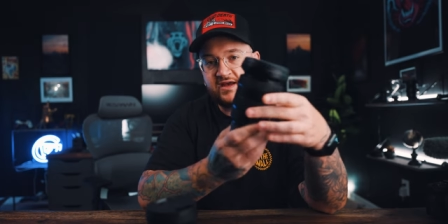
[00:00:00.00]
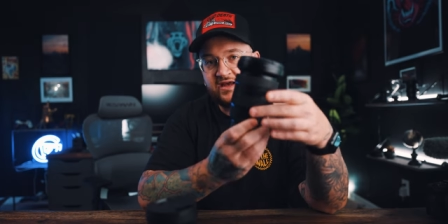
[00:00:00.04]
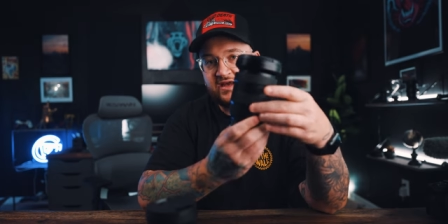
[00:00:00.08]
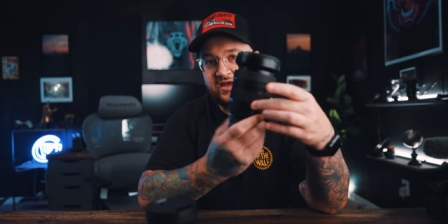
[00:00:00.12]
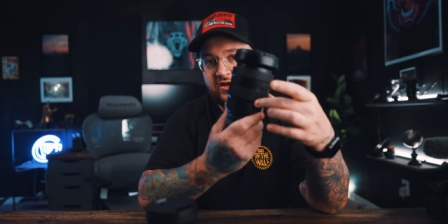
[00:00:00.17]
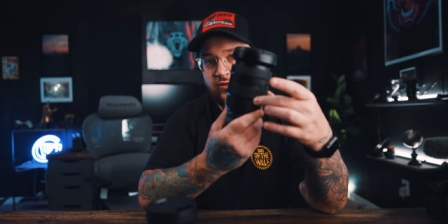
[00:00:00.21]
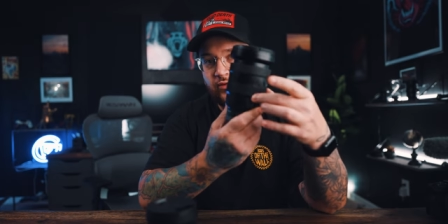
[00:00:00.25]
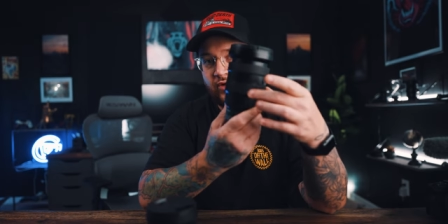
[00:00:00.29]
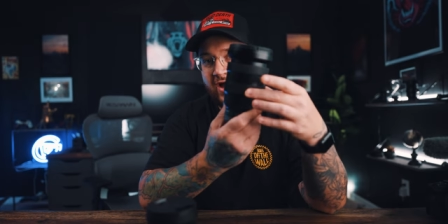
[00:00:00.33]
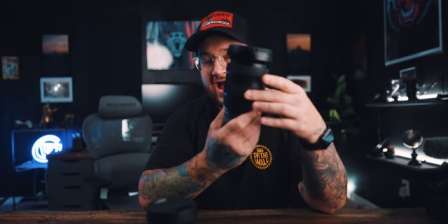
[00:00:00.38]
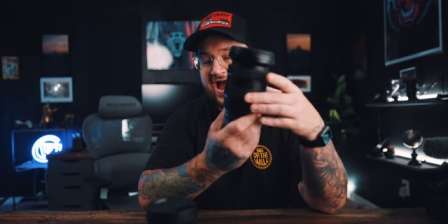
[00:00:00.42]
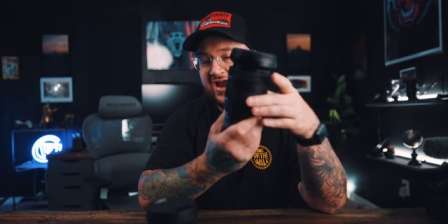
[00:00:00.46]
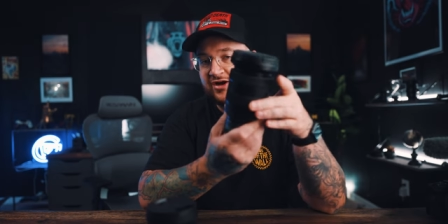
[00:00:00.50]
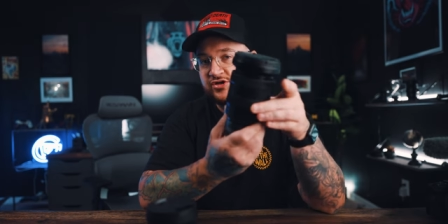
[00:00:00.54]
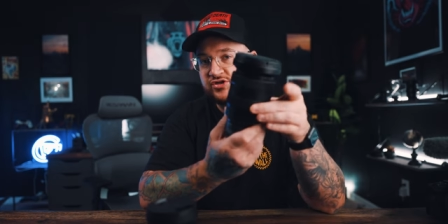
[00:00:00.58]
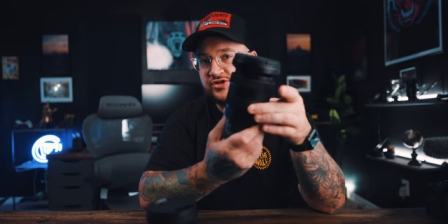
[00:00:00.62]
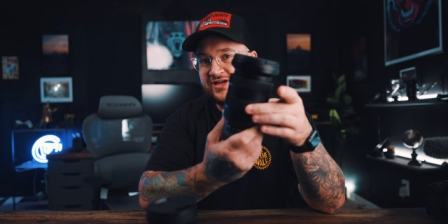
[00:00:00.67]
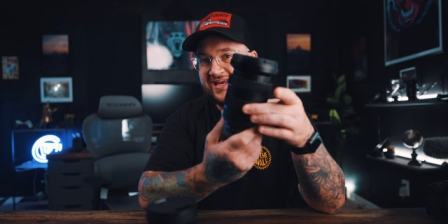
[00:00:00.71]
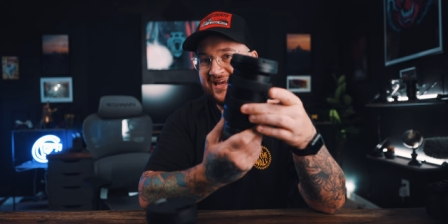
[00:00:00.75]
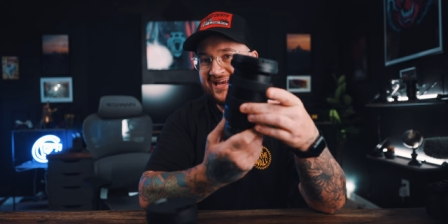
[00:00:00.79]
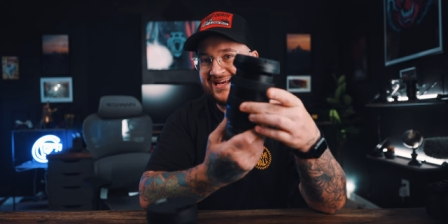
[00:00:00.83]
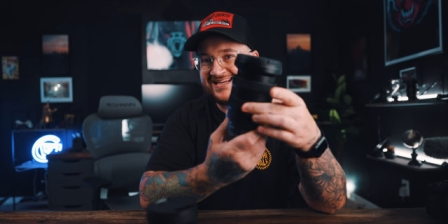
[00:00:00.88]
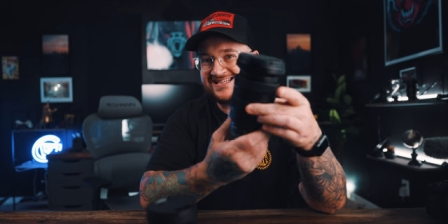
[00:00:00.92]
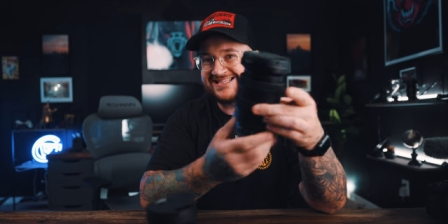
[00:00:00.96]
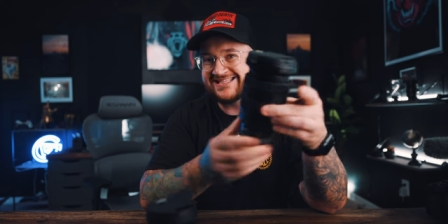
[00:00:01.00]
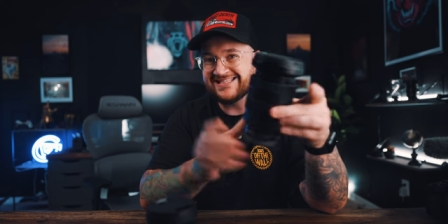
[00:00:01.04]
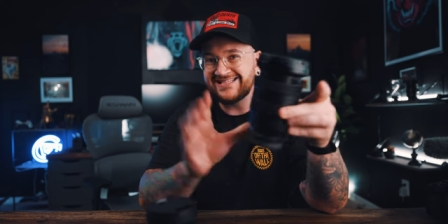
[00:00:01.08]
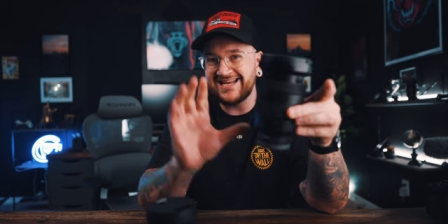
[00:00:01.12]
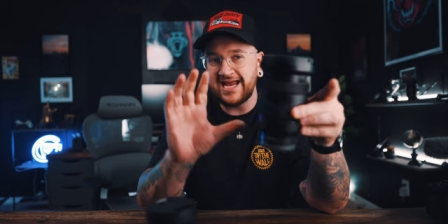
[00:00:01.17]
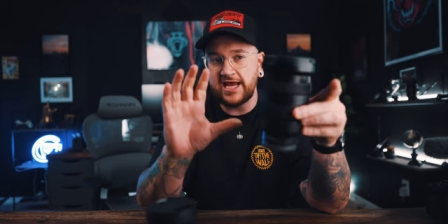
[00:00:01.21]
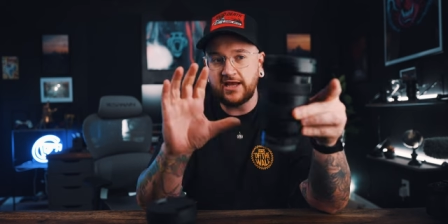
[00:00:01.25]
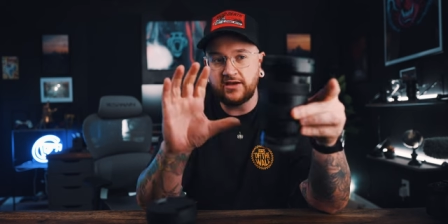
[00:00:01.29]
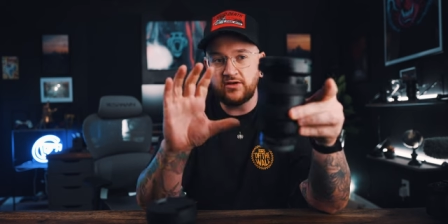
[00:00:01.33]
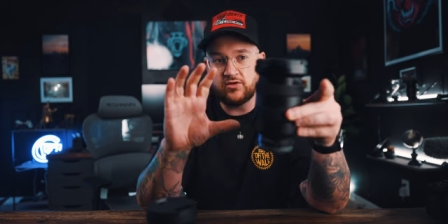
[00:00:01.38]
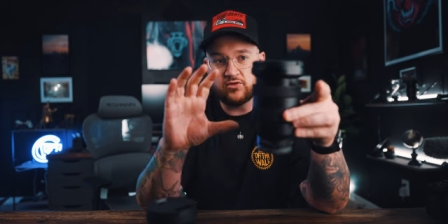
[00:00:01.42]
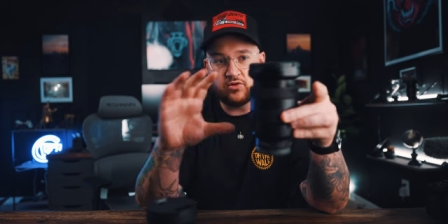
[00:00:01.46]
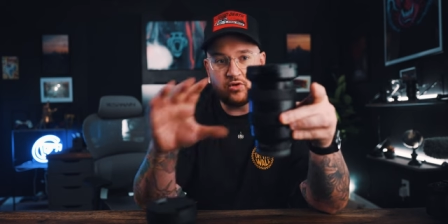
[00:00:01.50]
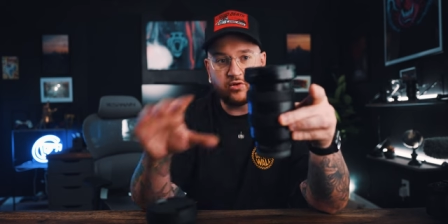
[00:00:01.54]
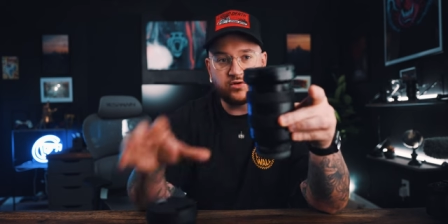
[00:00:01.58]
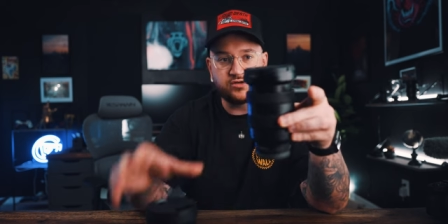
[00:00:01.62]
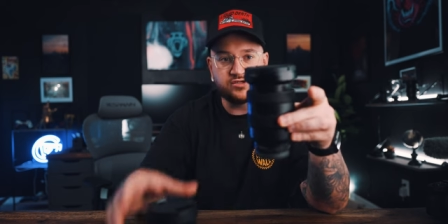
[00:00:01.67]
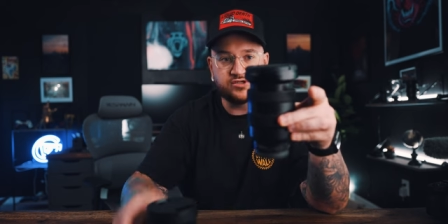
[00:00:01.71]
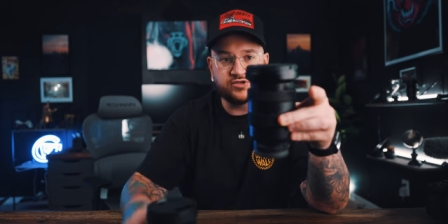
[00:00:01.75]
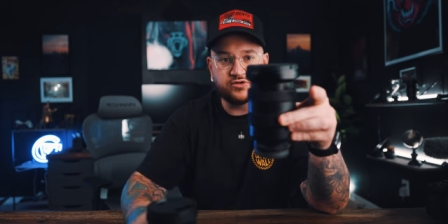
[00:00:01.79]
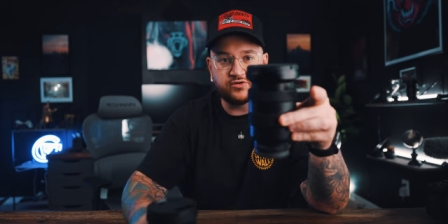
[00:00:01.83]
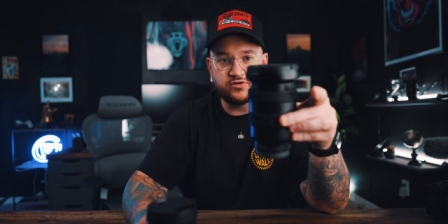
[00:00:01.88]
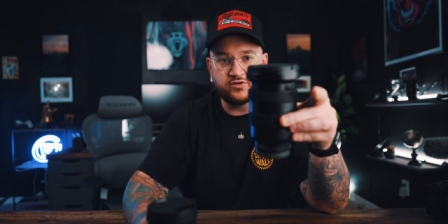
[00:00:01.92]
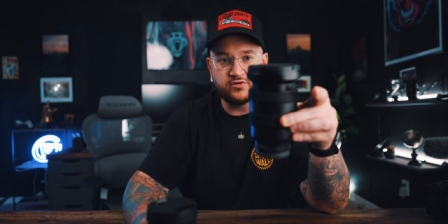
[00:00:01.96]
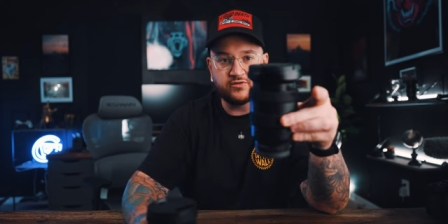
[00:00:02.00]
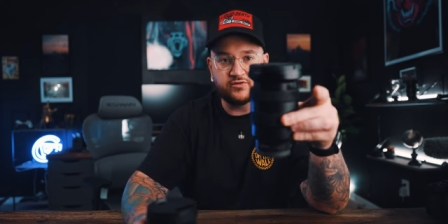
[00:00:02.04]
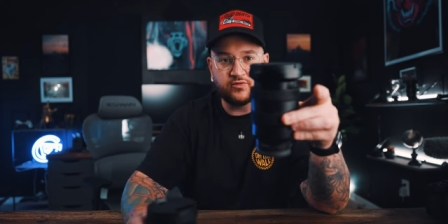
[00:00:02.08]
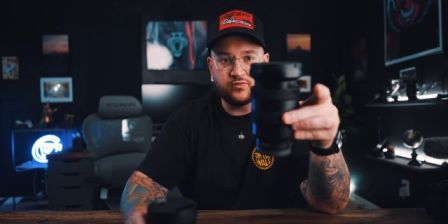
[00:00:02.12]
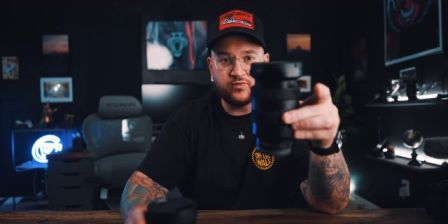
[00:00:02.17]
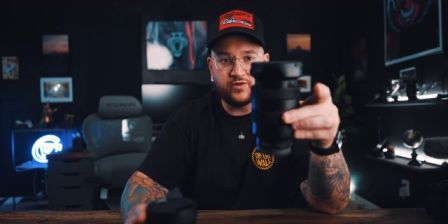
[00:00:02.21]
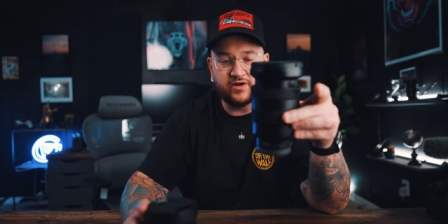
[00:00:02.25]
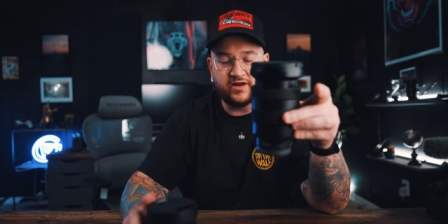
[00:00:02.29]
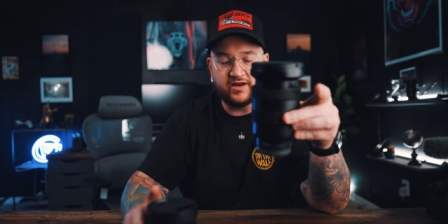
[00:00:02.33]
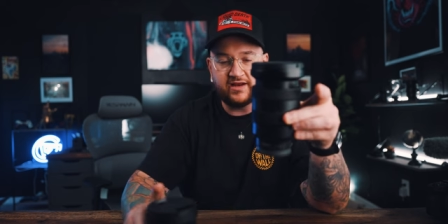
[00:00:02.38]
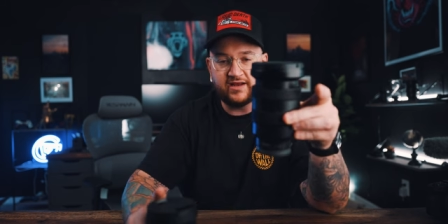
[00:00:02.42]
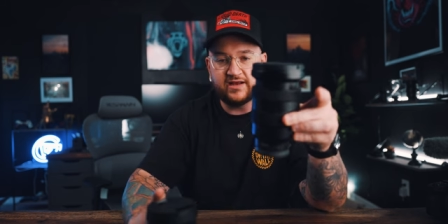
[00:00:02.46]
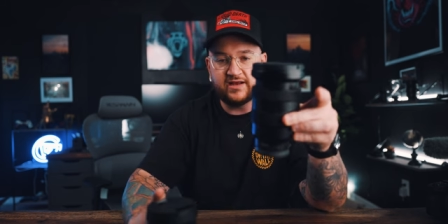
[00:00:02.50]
it will actually extend larger than what it